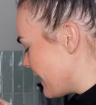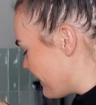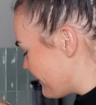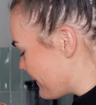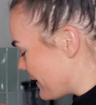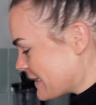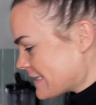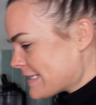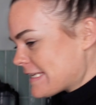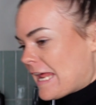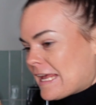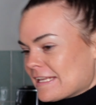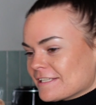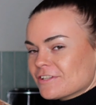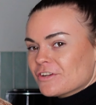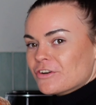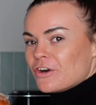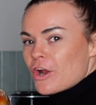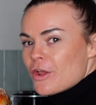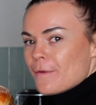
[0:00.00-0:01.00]
I'm gonna slice
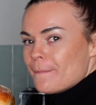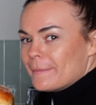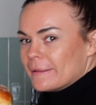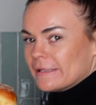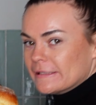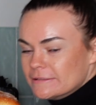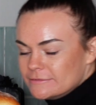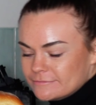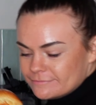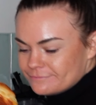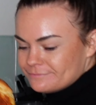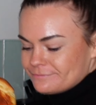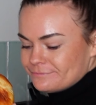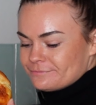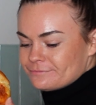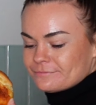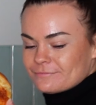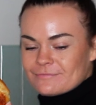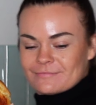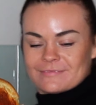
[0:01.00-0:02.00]
her open
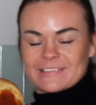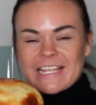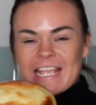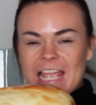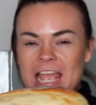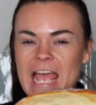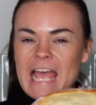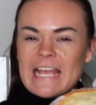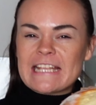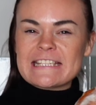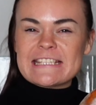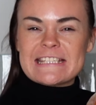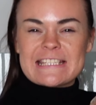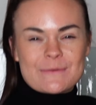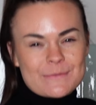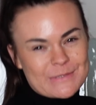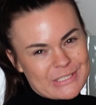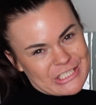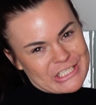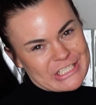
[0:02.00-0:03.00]
and see
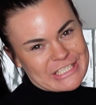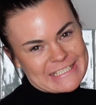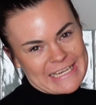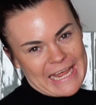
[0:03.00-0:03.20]
what she's